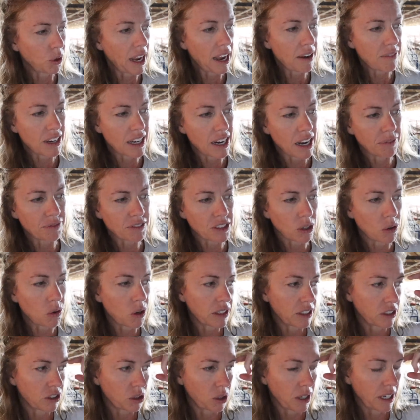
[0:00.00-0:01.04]
we have enough to go
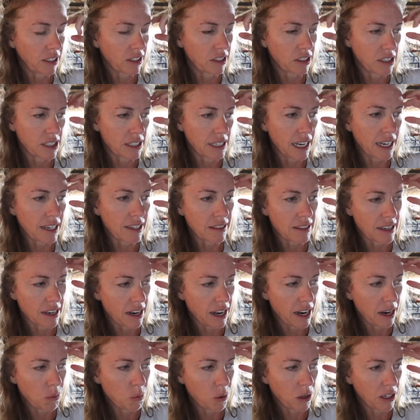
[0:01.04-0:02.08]
on the trailer tonight, then
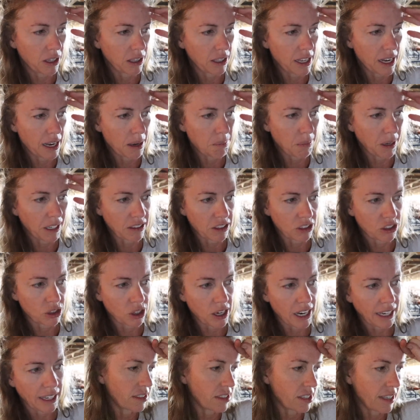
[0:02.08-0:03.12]
I will make the
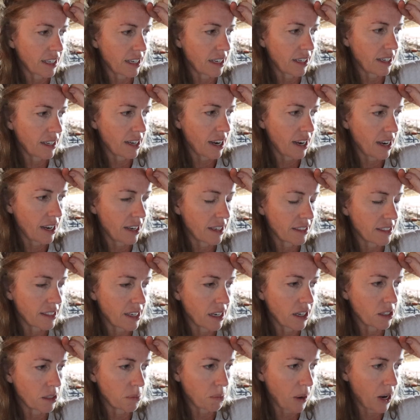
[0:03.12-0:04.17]
trek to the
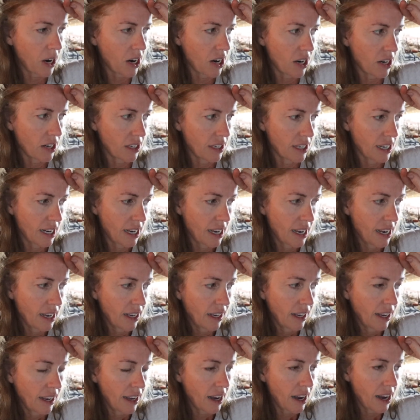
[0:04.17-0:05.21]
sales barn
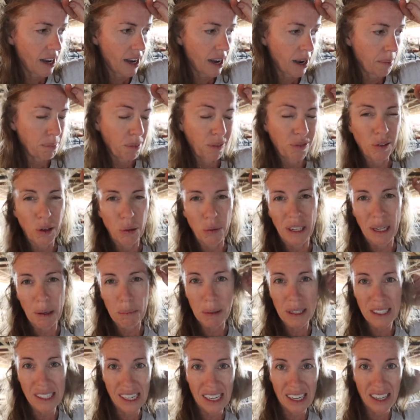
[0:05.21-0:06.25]
before we
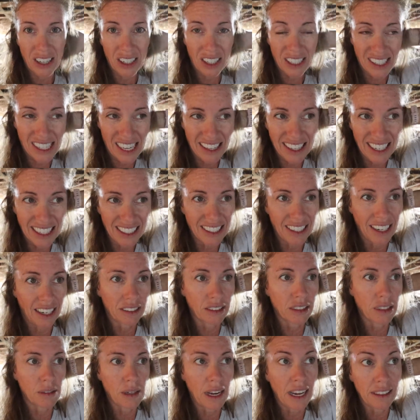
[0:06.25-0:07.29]
get busy here, because
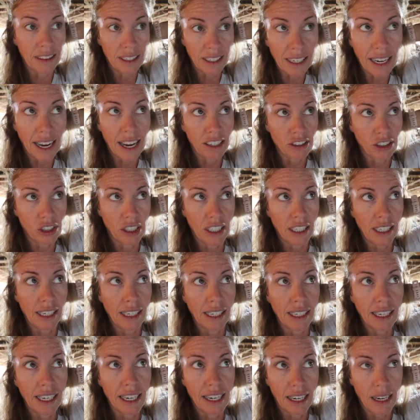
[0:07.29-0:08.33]
I think
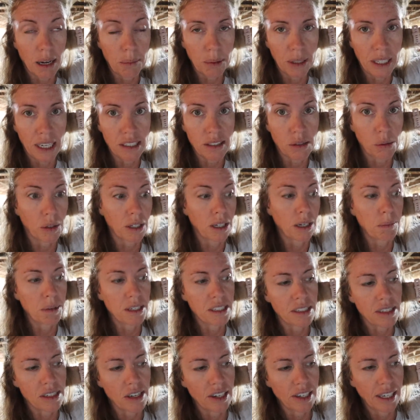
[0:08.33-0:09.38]
actually in a couple days we're going to
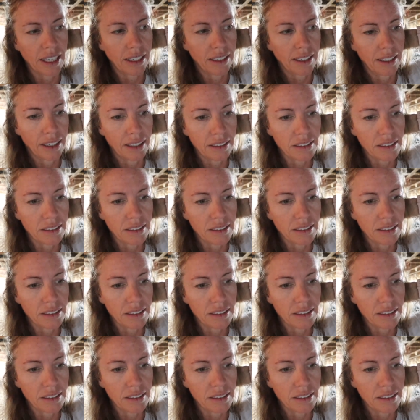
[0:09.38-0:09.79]
be starting